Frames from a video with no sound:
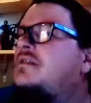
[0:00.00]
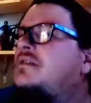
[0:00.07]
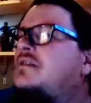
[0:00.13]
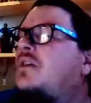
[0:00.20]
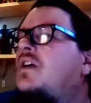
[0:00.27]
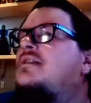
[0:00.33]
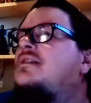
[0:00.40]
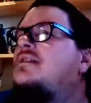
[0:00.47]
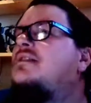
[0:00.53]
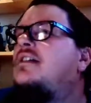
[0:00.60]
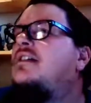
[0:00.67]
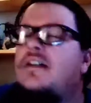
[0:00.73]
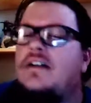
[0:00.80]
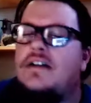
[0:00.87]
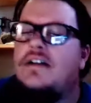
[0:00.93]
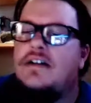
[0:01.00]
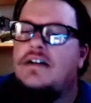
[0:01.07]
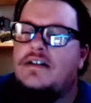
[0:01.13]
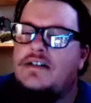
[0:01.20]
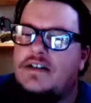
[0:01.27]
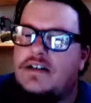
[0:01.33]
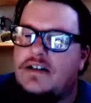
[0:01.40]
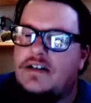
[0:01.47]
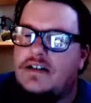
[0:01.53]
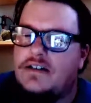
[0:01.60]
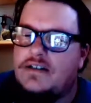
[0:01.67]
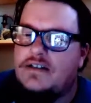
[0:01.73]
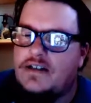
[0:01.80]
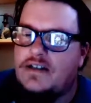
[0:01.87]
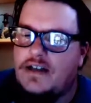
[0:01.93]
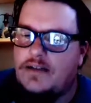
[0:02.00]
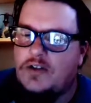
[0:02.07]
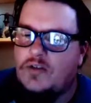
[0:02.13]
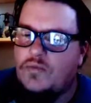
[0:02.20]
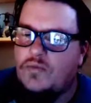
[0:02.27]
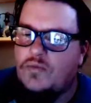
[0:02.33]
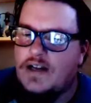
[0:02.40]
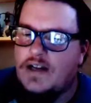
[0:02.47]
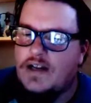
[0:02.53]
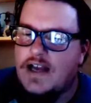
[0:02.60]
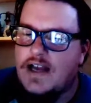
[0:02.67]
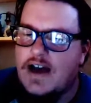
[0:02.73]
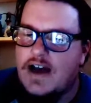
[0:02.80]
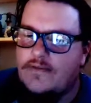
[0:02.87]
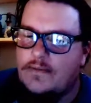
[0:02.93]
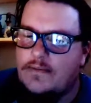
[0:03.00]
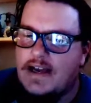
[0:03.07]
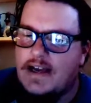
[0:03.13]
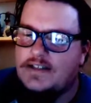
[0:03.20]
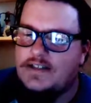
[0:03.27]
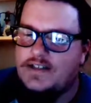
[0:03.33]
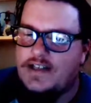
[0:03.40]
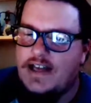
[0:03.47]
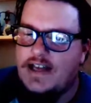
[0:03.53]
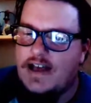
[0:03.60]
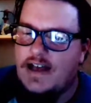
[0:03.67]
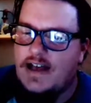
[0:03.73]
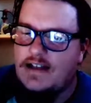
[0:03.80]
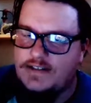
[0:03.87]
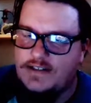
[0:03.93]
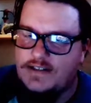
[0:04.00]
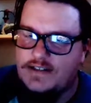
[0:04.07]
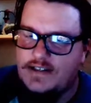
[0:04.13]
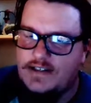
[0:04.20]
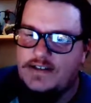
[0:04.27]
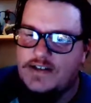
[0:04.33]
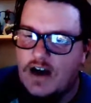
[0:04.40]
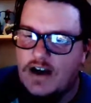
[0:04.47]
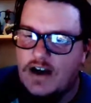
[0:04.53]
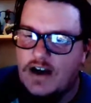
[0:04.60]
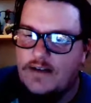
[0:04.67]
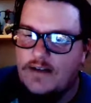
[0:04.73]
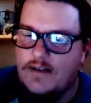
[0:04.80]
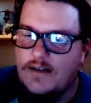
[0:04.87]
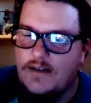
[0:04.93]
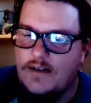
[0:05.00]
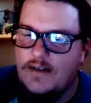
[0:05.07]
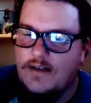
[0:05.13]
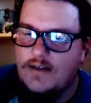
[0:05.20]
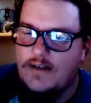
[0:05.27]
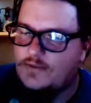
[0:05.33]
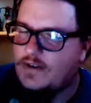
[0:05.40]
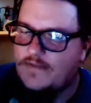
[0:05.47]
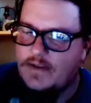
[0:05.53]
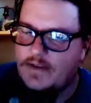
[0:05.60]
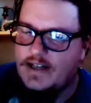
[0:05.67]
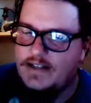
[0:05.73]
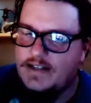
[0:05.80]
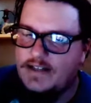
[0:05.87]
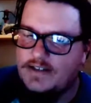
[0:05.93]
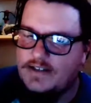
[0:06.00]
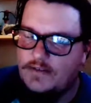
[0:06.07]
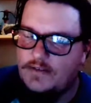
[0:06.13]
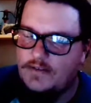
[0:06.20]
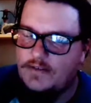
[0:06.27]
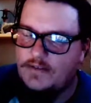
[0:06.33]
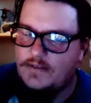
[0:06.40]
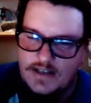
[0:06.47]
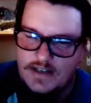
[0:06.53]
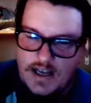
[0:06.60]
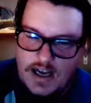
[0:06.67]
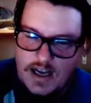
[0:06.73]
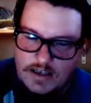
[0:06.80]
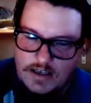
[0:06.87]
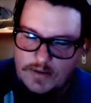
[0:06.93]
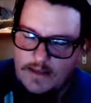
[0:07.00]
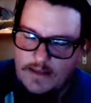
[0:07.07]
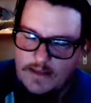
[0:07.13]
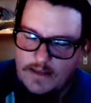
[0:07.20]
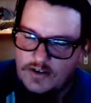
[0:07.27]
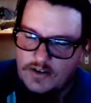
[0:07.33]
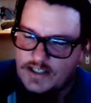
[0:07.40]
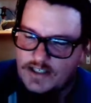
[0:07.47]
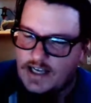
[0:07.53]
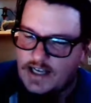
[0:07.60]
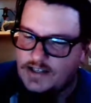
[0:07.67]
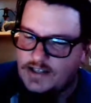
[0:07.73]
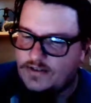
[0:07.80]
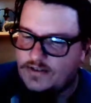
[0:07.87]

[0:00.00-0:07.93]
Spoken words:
listened to him and the one guy from the Masters of the Galaxy talk about it for 25 minutes, and it was probably the most educational